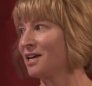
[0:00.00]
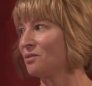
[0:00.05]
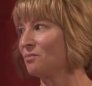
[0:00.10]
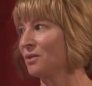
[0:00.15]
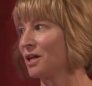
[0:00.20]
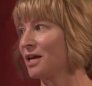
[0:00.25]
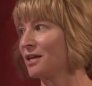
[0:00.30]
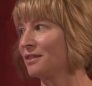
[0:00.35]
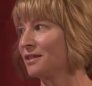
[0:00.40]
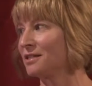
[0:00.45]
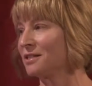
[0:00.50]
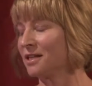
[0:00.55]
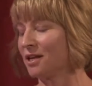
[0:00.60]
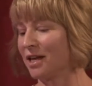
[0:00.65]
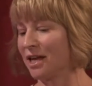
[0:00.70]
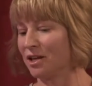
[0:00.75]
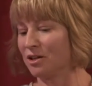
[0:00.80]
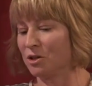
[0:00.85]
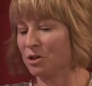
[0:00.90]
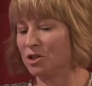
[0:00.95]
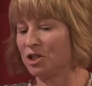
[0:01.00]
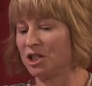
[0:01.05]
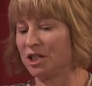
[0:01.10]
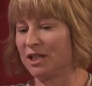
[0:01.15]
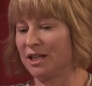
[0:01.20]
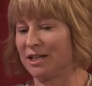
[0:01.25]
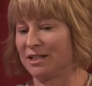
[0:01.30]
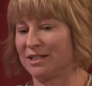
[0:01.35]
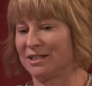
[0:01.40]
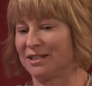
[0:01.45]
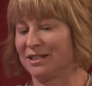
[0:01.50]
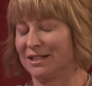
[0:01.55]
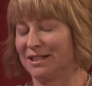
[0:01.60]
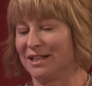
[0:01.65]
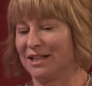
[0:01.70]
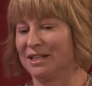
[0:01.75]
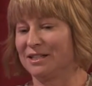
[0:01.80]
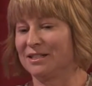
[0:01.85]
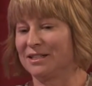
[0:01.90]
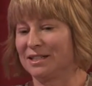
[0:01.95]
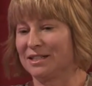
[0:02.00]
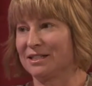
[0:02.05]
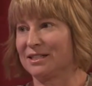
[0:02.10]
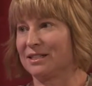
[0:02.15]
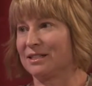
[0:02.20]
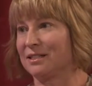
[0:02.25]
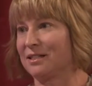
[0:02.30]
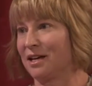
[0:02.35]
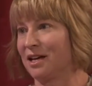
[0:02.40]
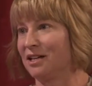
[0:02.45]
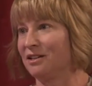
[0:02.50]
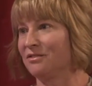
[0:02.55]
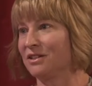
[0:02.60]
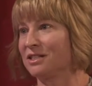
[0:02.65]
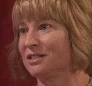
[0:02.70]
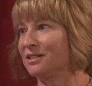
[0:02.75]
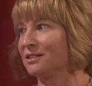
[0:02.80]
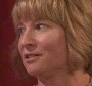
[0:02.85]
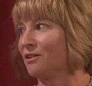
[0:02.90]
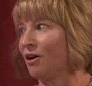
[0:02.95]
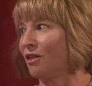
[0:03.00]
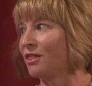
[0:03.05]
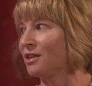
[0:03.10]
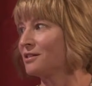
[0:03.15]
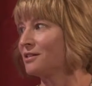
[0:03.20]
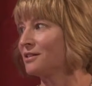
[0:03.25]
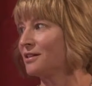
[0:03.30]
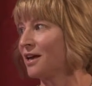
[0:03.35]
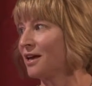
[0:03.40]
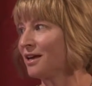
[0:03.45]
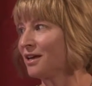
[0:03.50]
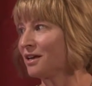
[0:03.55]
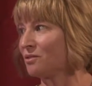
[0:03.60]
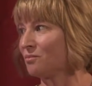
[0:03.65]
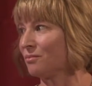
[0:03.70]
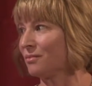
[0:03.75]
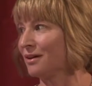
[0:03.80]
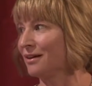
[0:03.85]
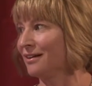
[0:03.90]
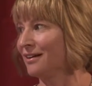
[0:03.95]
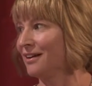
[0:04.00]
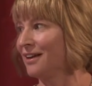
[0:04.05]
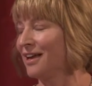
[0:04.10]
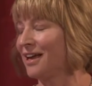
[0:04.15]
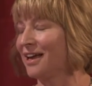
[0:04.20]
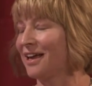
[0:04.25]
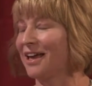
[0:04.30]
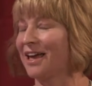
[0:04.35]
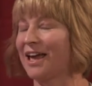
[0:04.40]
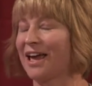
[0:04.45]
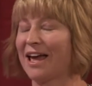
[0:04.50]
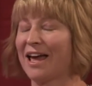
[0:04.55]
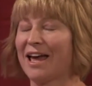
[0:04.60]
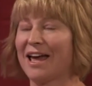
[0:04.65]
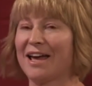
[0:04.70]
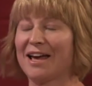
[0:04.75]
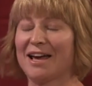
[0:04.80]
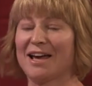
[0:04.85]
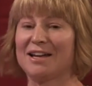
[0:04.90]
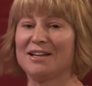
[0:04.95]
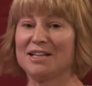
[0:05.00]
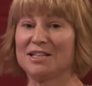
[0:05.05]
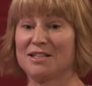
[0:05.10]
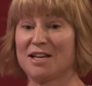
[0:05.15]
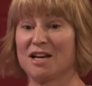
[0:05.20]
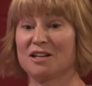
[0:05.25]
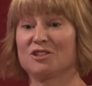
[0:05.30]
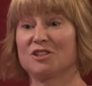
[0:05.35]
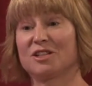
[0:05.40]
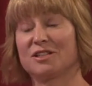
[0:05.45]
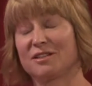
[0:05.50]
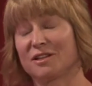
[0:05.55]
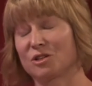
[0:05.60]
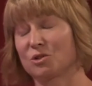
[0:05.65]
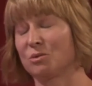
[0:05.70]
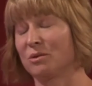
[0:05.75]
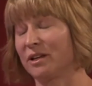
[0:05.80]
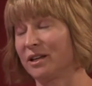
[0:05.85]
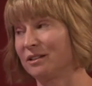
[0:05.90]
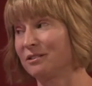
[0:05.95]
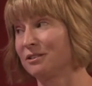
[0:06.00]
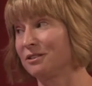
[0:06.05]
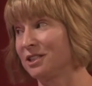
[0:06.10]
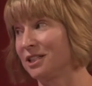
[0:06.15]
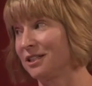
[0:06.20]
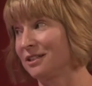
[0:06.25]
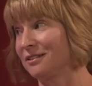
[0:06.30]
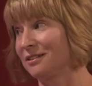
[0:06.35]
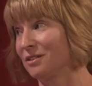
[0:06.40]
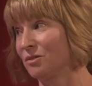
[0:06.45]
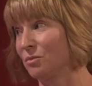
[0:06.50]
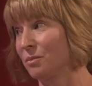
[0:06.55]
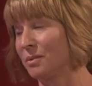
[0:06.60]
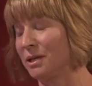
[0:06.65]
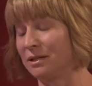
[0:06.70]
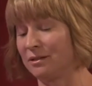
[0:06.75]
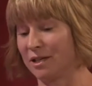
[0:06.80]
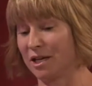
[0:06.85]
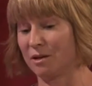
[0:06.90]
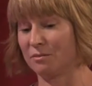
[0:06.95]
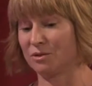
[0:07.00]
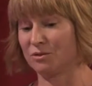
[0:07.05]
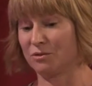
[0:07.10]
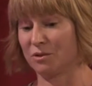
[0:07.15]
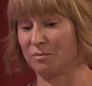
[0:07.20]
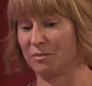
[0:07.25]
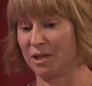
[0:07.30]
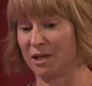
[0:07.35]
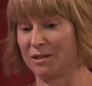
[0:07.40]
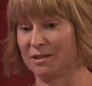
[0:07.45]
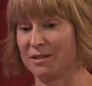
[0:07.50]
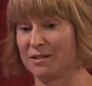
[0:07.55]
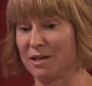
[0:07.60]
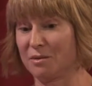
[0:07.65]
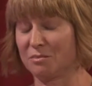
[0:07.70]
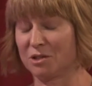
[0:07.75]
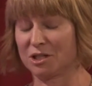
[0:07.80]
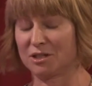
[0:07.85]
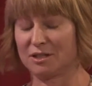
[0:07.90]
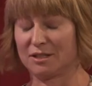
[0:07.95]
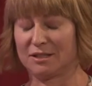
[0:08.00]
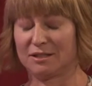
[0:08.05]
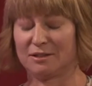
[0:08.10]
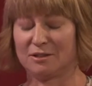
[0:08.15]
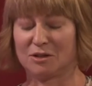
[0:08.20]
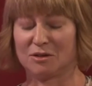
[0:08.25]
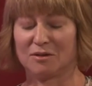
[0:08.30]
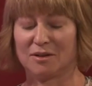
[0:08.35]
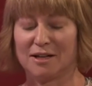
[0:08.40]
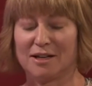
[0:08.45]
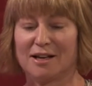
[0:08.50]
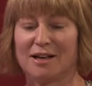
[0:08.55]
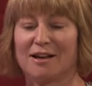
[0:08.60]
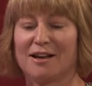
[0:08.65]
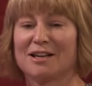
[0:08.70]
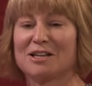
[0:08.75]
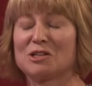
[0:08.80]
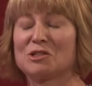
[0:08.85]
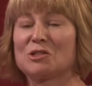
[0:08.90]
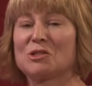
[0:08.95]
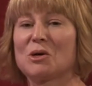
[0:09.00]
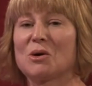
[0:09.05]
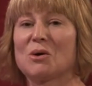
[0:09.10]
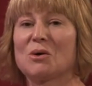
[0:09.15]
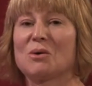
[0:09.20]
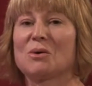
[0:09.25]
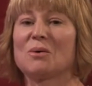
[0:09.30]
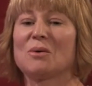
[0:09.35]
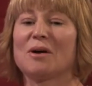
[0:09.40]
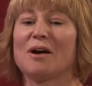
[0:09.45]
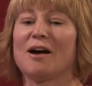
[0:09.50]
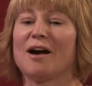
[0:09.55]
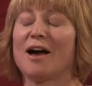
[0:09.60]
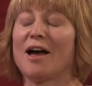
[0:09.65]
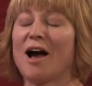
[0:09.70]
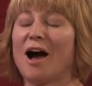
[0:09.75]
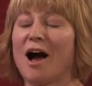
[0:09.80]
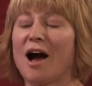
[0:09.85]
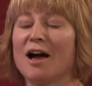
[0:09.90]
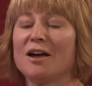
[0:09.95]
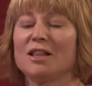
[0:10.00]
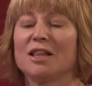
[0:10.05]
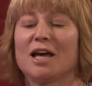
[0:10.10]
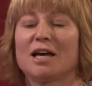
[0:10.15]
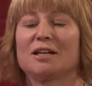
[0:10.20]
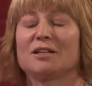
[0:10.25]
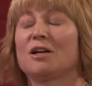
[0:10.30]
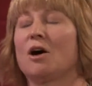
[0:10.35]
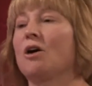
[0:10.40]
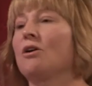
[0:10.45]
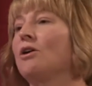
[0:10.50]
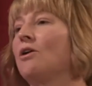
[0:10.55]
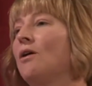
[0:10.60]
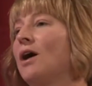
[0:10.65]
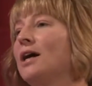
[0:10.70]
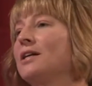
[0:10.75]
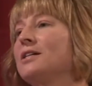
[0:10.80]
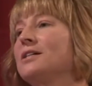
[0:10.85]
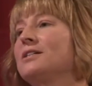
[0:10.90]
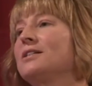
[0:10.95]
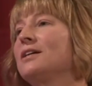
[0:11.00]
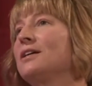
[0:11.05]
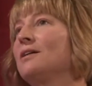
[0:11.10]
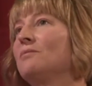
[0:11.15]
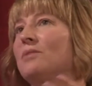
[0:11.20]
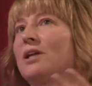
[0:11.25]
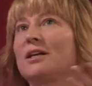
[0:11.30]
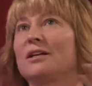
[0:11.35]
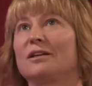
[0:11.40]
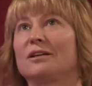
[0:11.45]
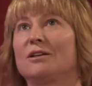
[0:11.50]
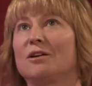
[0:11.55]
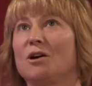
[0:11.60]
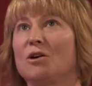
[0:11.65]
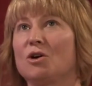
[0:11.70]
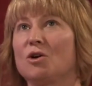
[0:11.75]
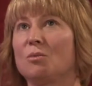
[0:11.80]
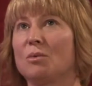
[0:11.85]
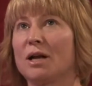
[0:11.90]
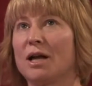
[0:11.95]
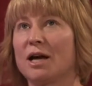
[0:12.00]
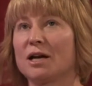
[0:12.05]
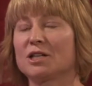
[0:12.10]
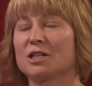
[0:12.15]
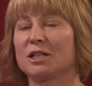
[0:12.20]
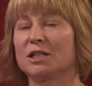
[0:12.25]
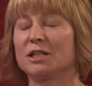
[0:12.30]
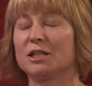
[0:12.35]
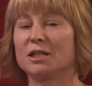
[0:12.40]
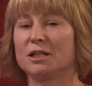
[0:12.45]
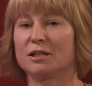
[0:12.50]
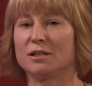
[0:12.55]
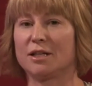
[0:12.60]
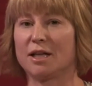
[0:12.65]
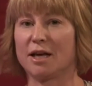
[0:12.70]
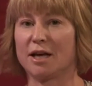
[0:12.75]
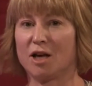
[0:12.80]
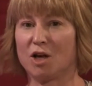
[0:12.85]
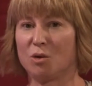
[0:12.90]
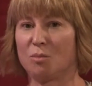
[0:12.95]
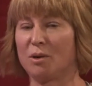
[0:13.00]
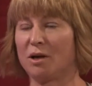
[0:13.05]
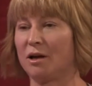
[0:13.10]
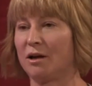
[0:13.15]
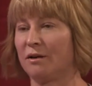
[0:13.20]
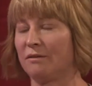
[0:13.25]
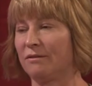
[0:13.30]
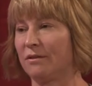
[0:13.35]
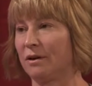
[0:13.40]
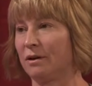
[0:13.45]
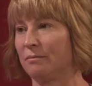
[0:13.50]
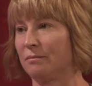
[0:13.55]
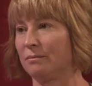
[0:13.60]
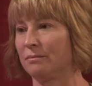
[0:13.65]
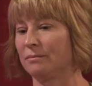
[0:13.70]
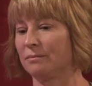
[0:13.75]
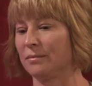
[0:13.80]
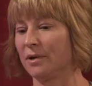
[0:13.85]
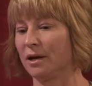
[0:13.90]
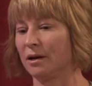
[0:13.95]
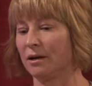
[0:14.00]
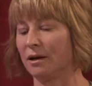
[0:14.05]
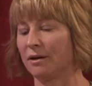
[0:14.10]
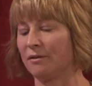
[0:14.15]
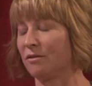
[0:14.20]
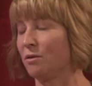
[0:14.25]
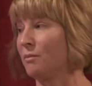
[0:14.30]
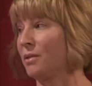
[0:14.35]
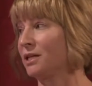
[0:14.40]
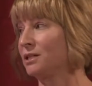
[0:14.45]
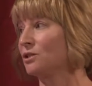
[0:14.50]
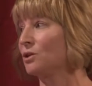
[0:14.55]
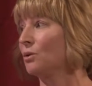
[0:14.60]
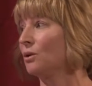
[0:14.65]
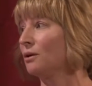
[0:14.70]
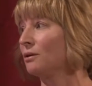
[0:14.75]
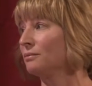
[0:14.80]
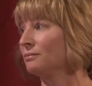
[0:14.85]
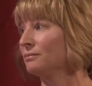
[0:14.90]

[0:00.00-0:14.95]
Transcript: Like, this energy that exists inside of us is all the same. And it's actually sexual energy. I mean, it comes from the conception, you know. So I let it all go. I just said I'm letting it all go, but I actually needed the help of a mentor